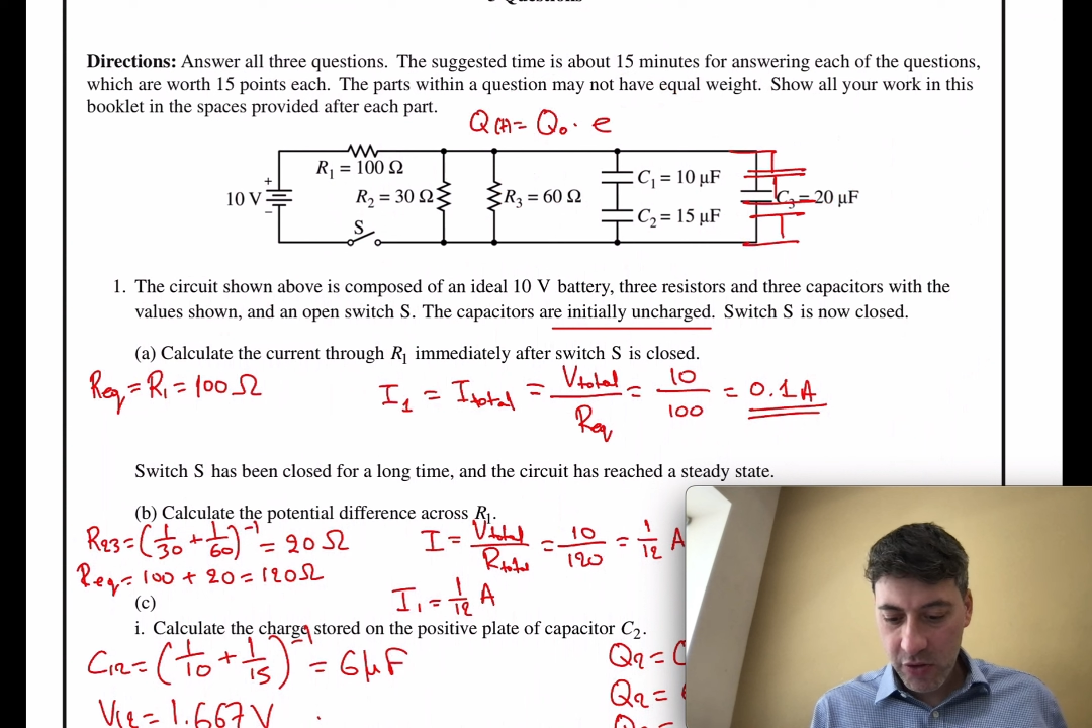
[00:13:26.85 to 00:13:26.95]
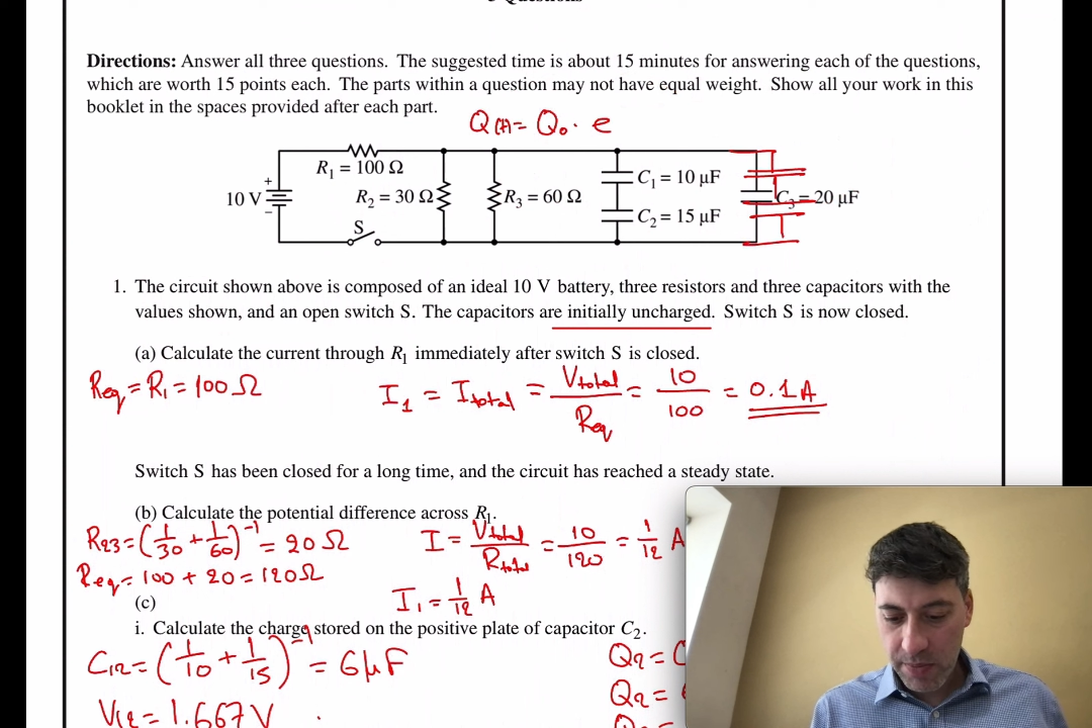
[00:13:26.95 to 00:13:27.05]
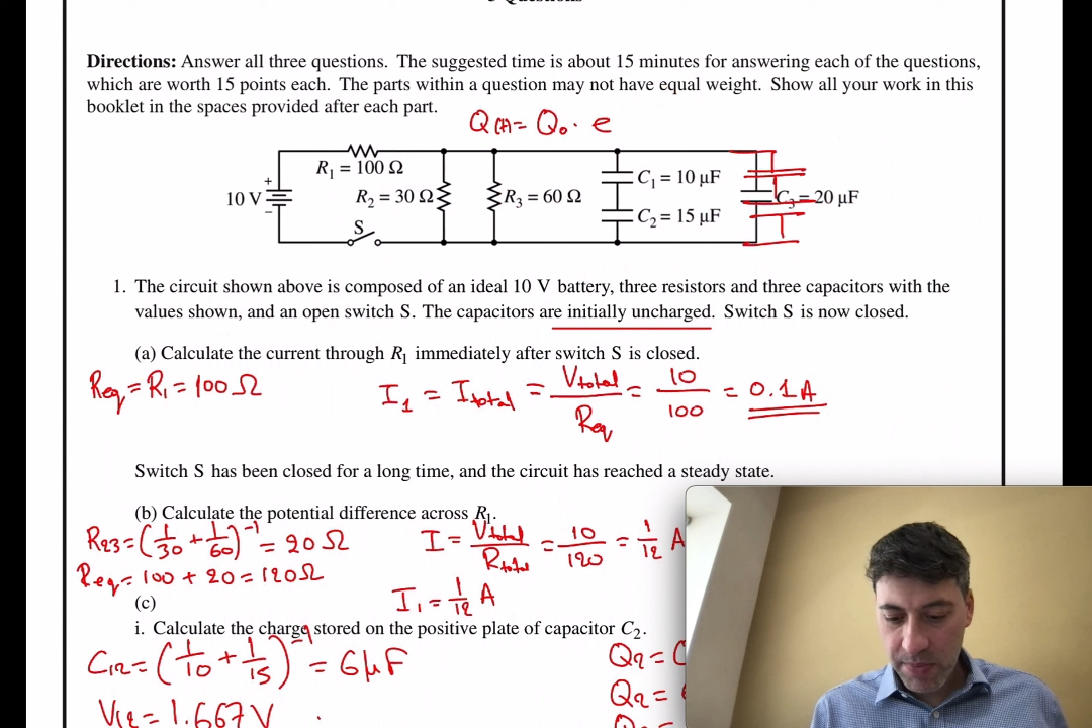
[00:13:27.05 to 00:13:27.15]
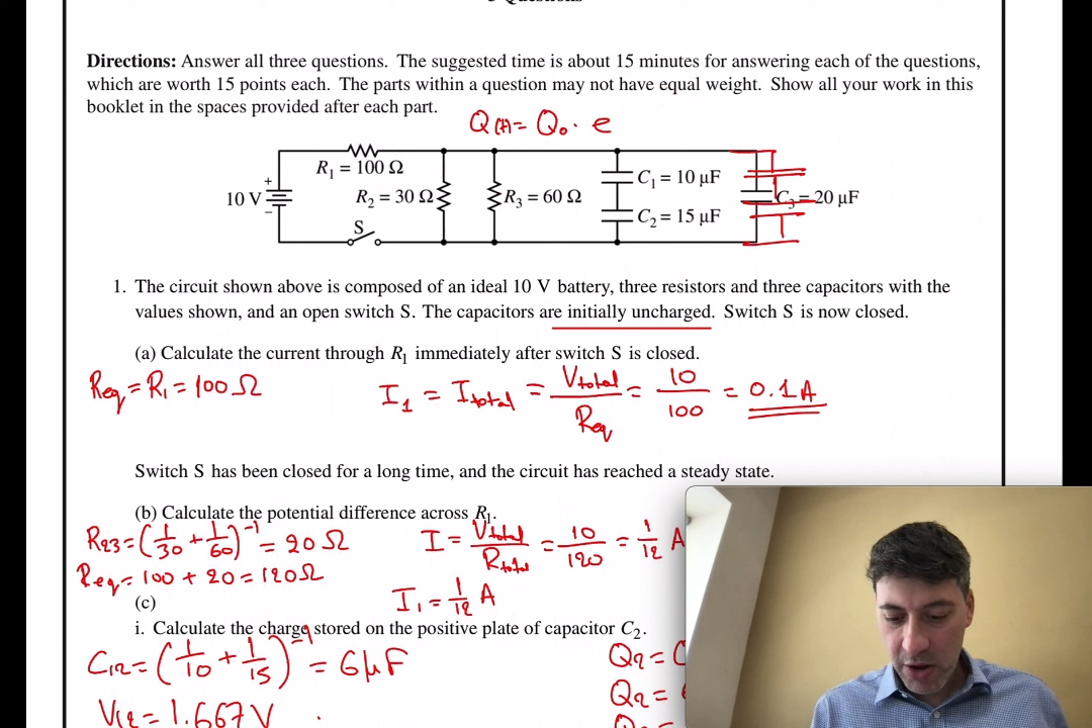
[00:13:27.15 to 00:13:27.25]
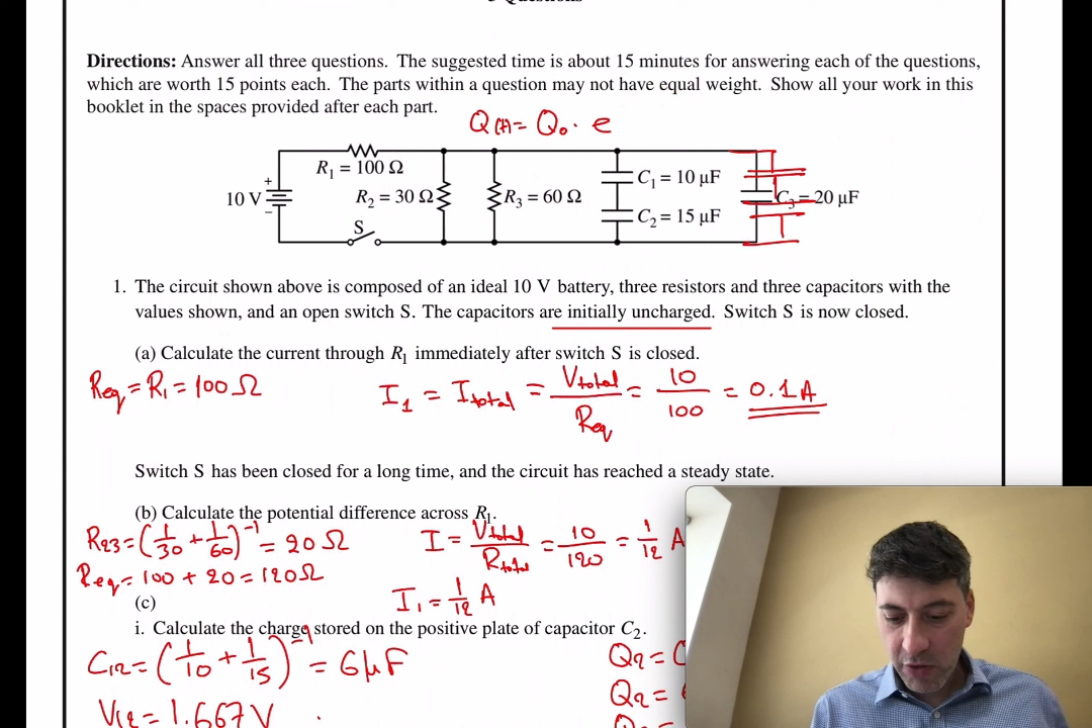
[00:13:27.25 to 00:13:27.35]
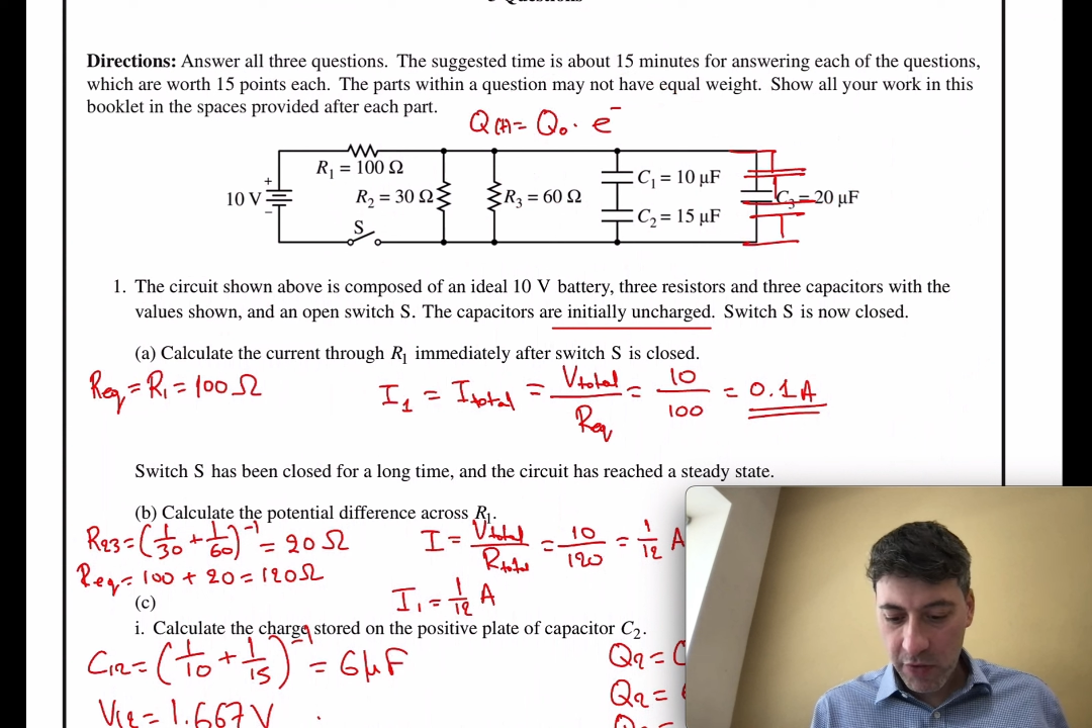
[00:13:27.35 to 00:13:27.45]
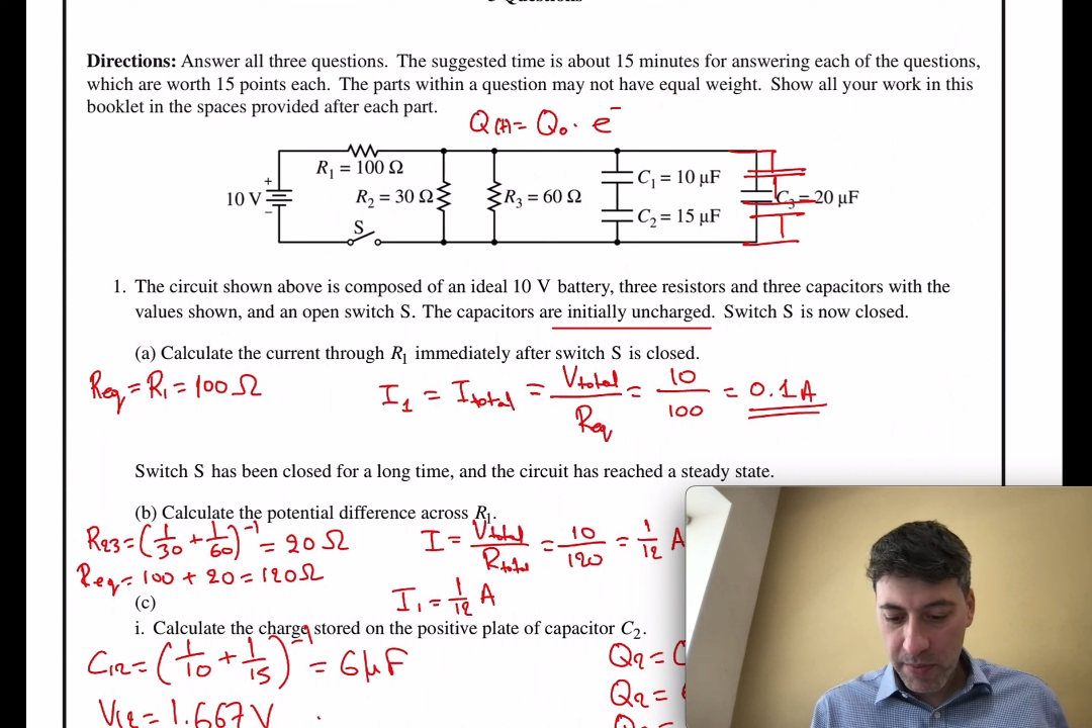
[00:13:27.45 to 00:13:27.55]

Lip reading: the power of